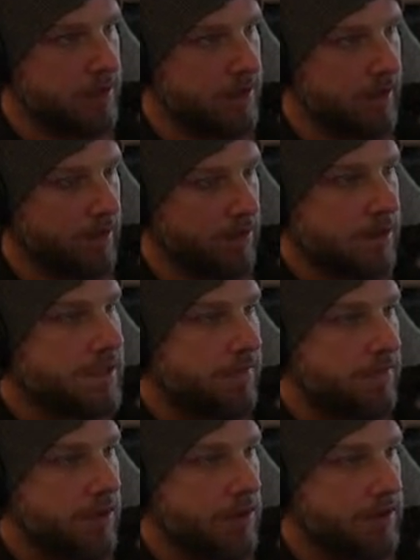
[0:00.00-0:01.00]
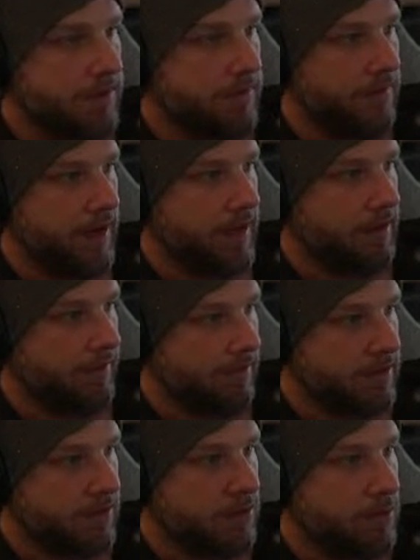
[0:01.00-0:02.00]
It looks, even though it's fake, it
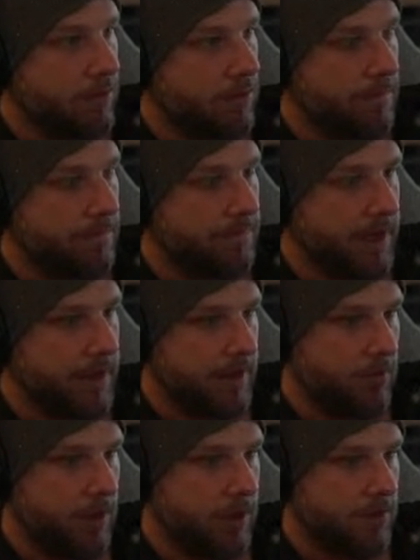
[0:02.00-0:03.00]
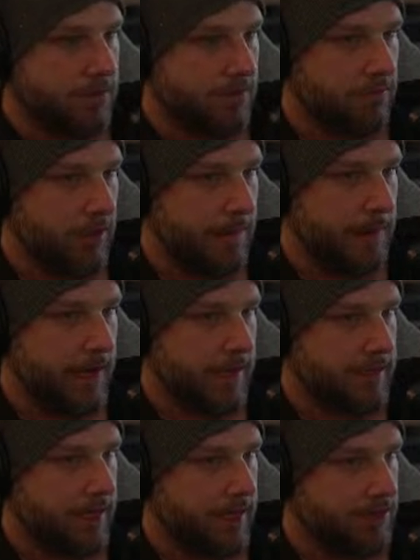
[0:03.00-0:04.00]
looks cool. And then what I was really paying
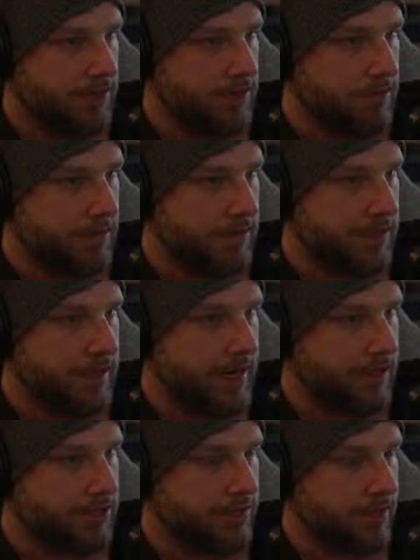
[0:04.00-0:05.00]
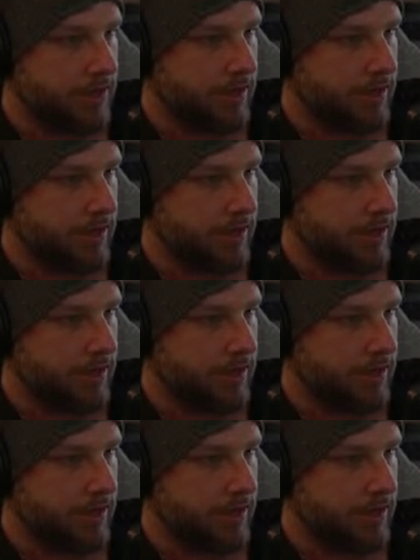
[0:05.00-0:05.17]
attention to is the texturing.